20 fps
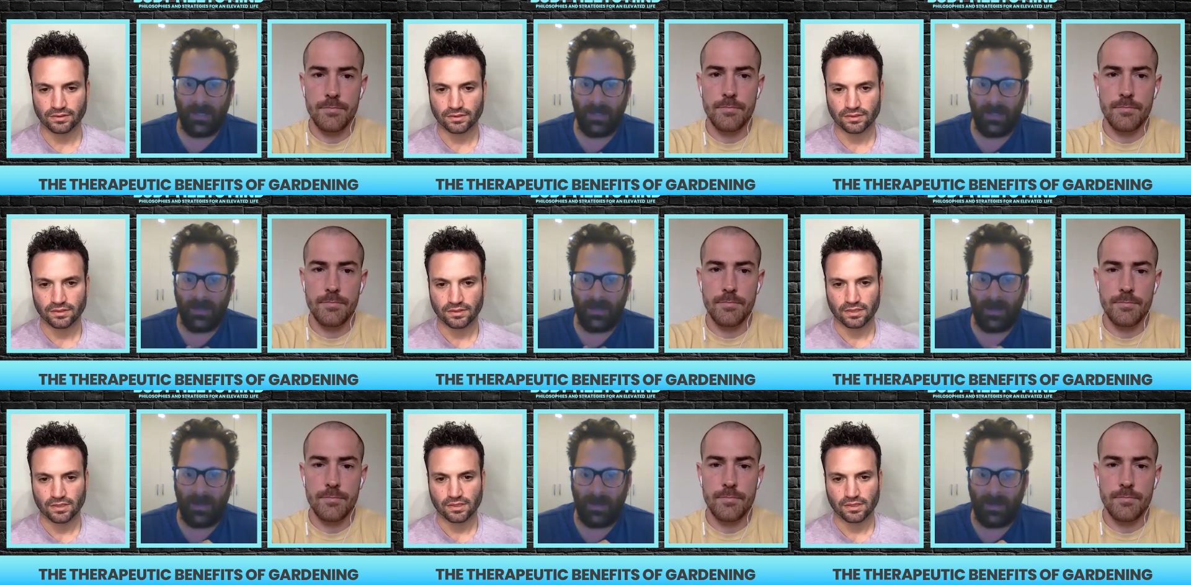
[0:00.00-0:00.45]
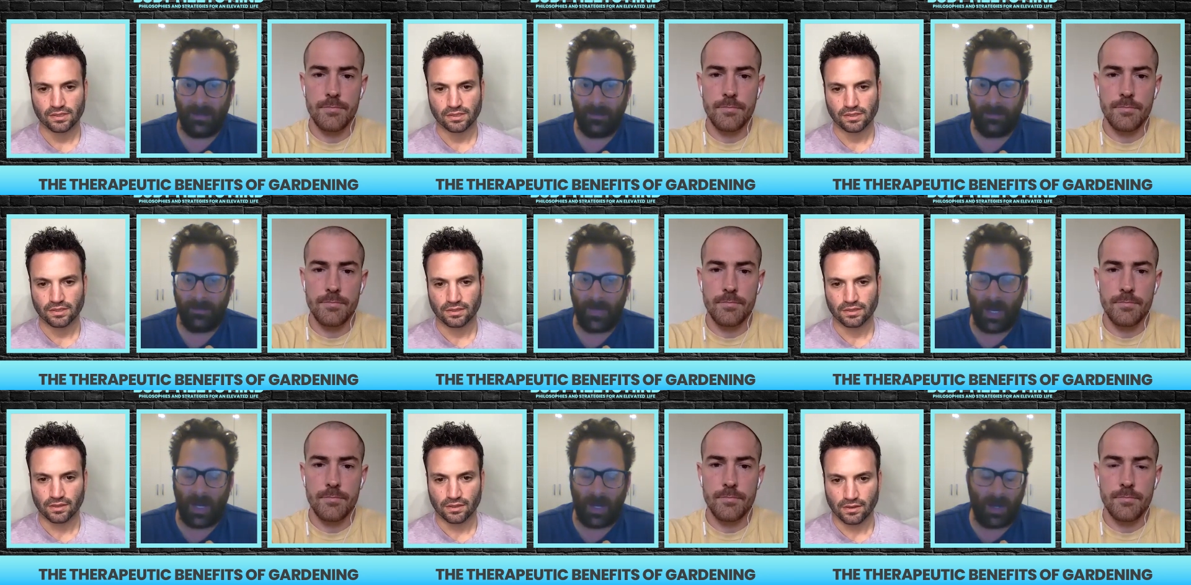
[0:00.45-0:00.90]
Speaker 1: Uh,
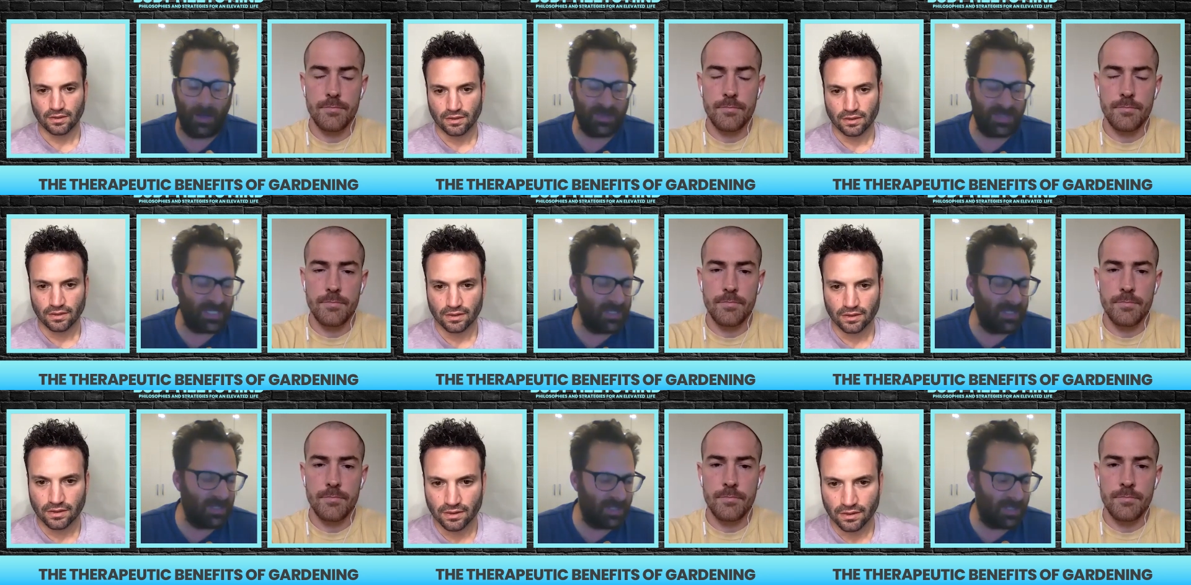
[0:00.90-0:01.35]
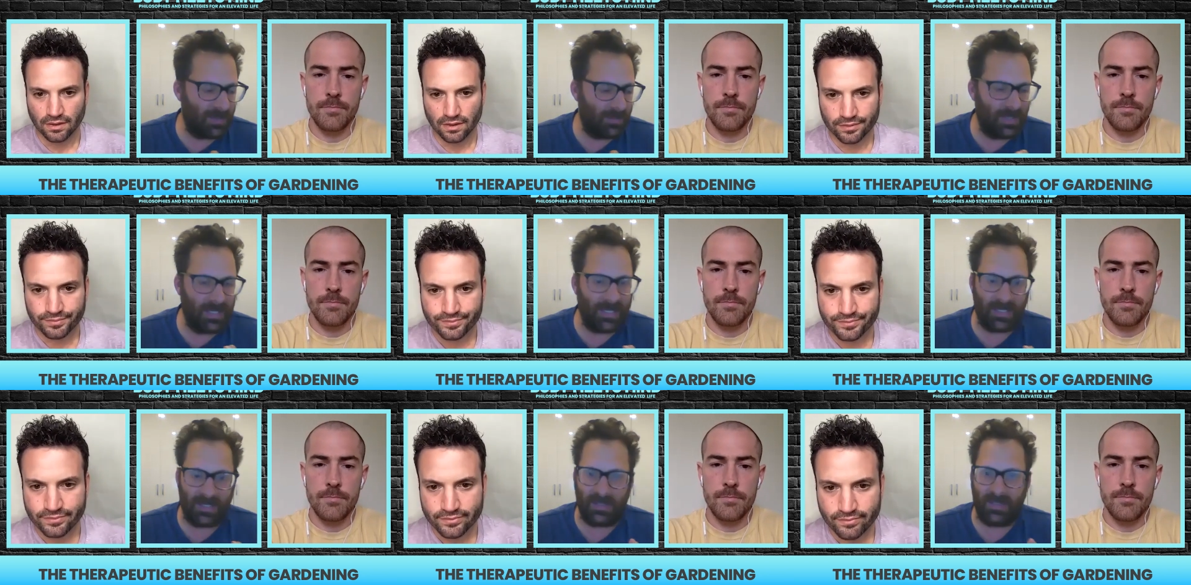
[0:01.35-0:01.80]
um, I'll send you some
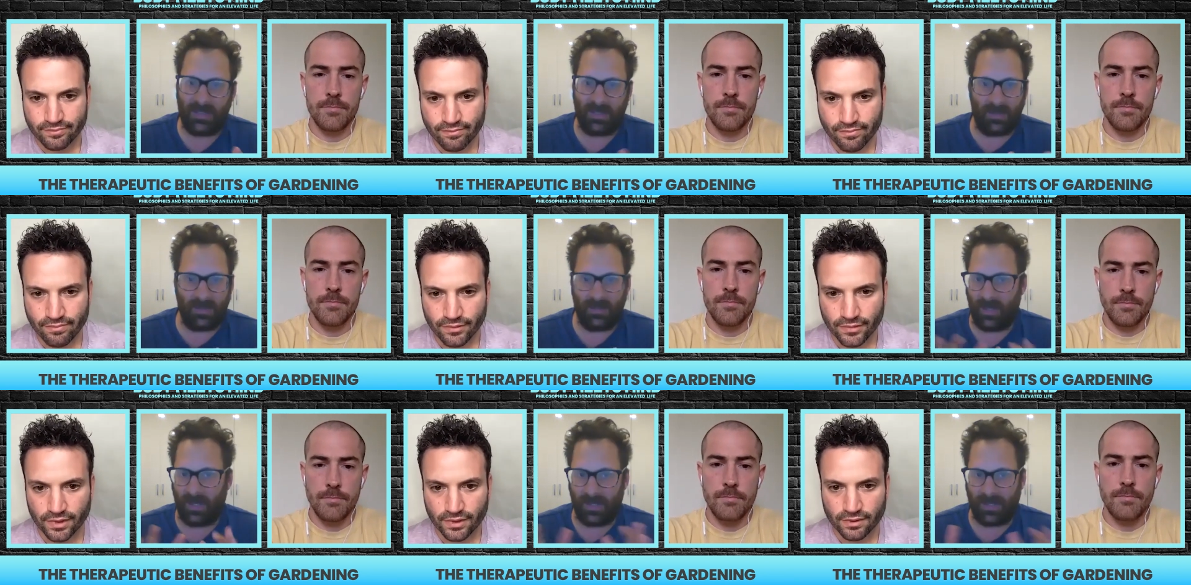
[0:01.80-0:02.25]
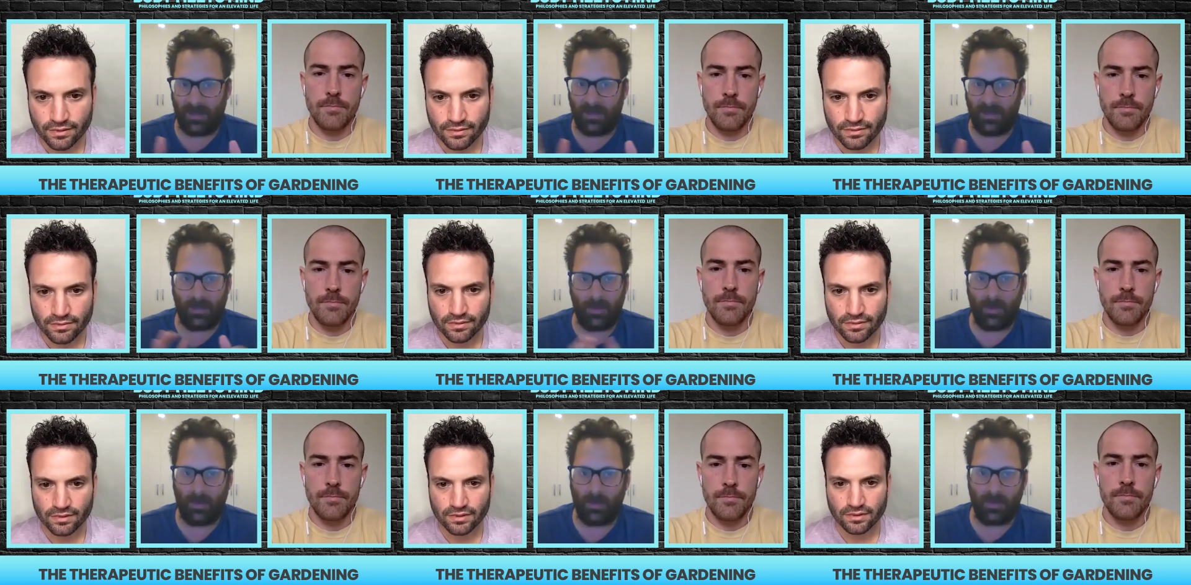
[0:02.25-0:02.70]
links like
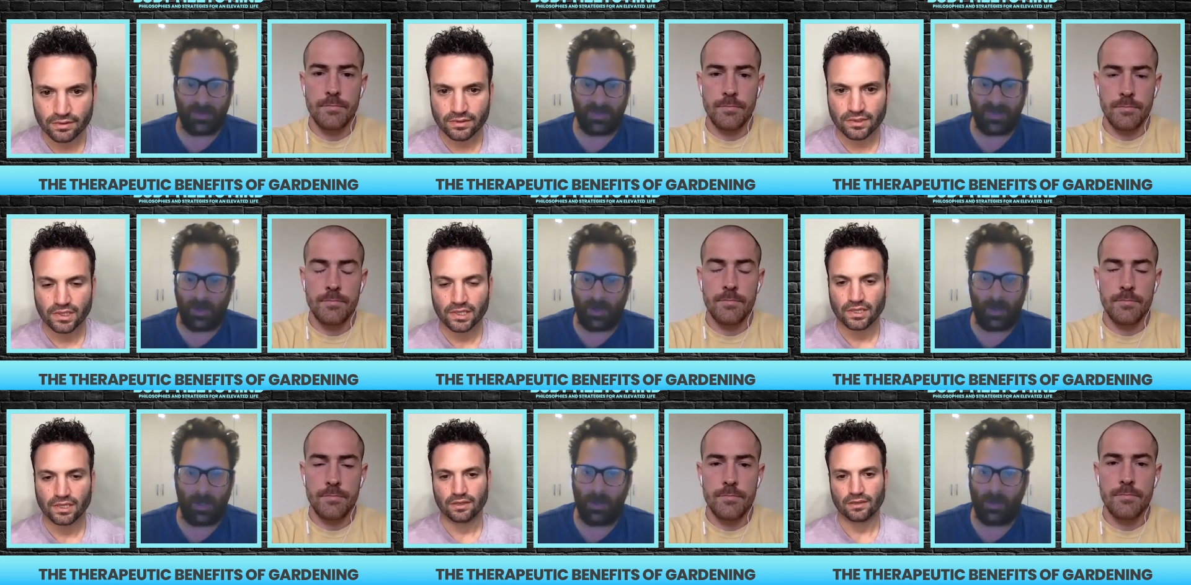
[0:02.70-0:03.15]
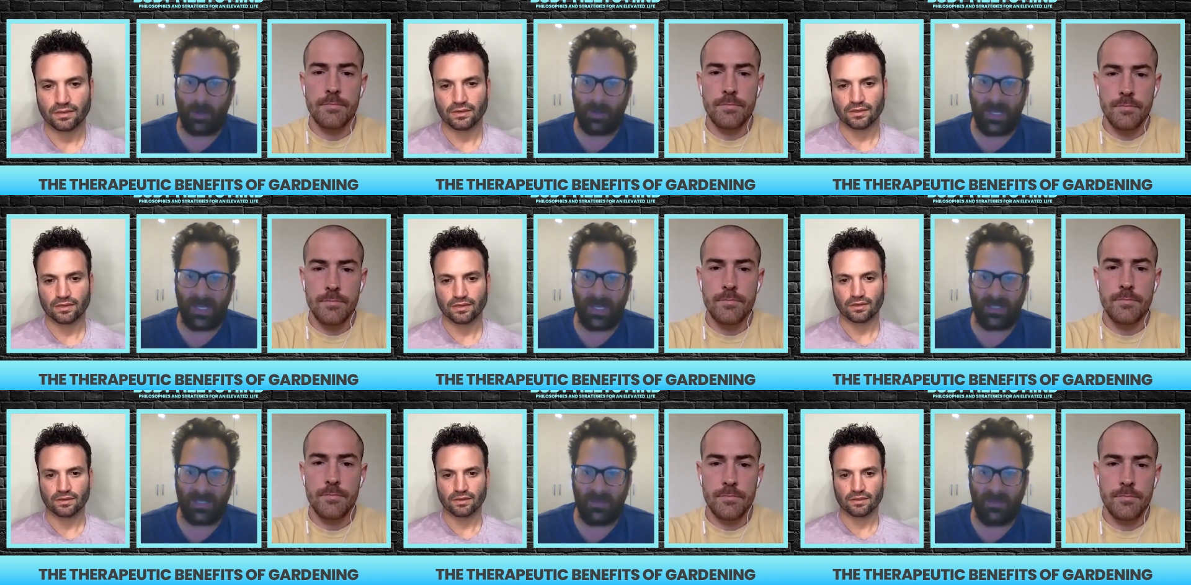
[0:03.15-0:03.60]
Google Scholar, all
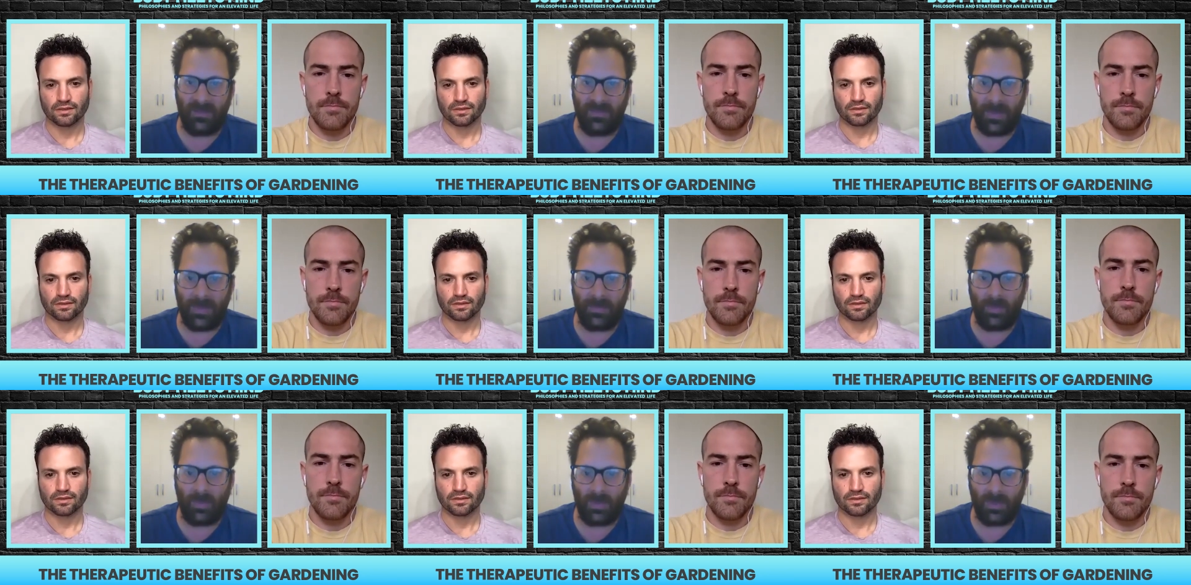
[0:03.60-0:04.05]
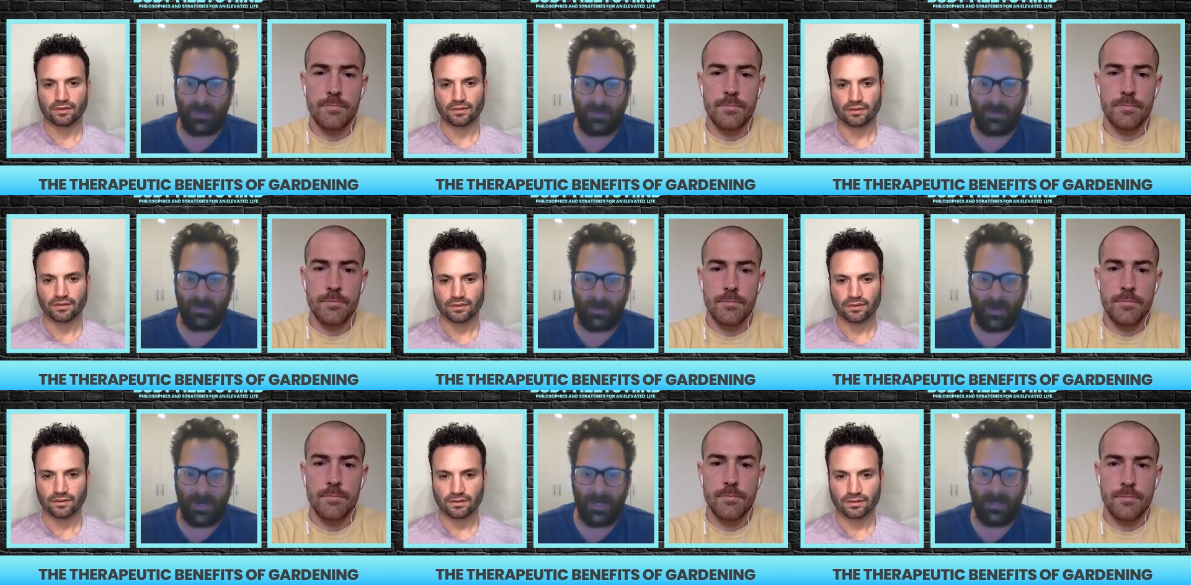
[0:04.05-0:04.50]
that, so if people want to
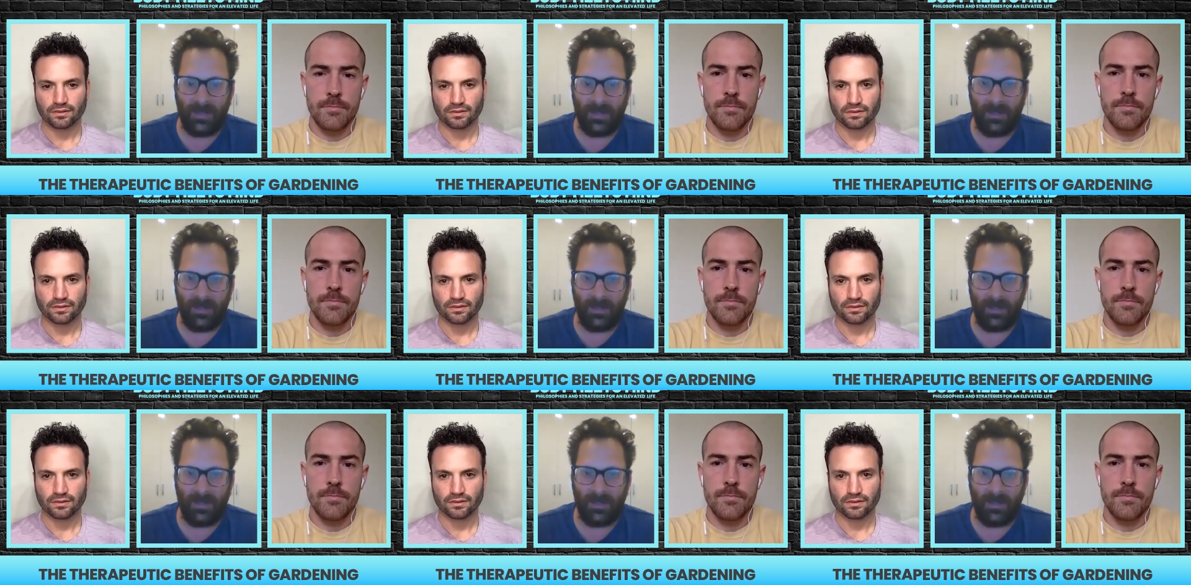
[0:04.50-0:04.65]
read